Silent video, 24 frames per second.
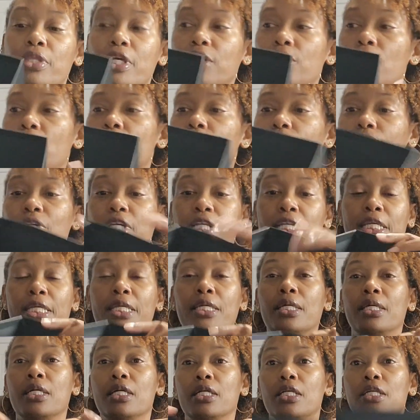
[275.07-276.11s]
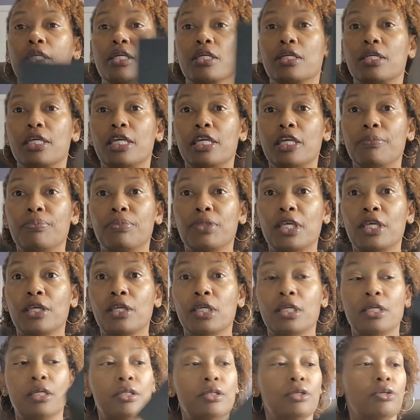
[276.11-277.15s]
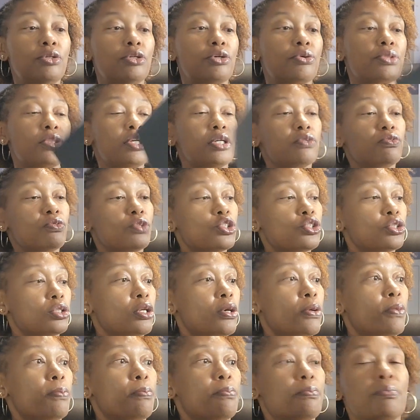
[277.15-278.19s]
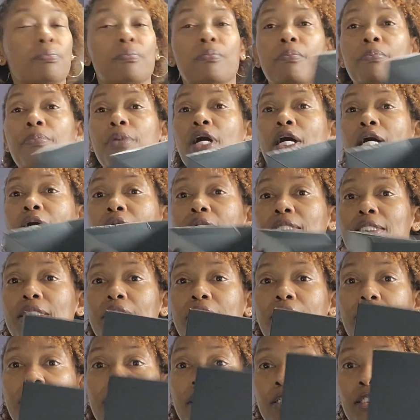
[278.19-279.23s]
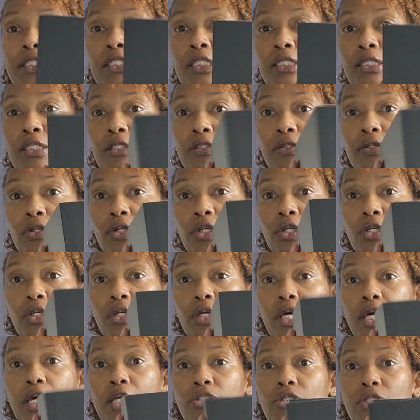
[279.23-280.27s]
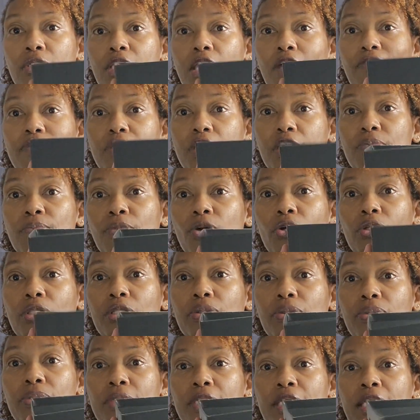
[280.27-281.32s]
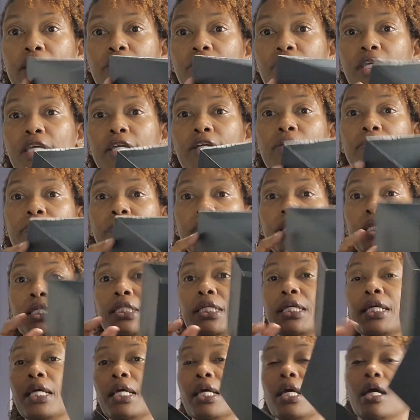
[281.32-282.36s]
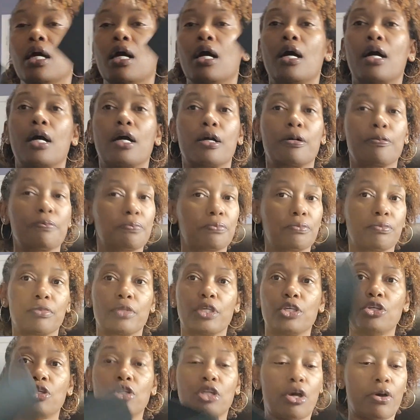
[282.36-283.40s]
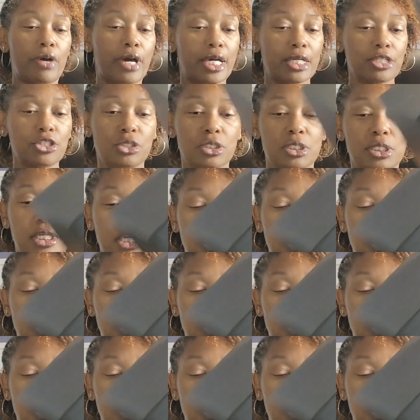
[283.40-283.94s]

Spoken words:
that already, keep the, you know, the original box here. I just have a small little dent there, but you know, I just